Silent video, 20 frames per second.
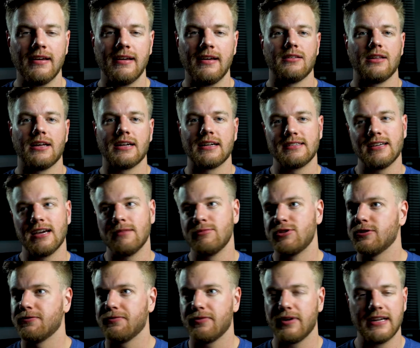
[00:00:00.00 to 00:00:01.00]
A lot of times
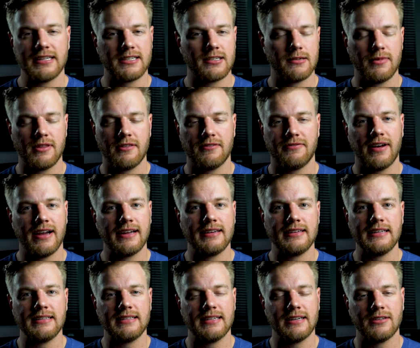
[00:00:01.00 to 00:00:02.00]
you'll forget some of the fine
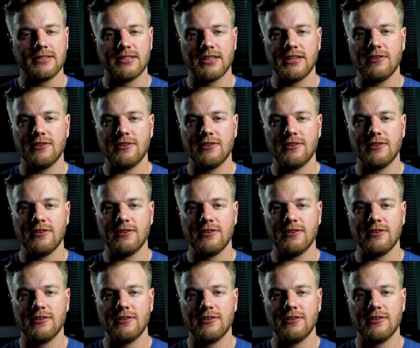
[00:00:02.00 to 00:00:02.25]
details that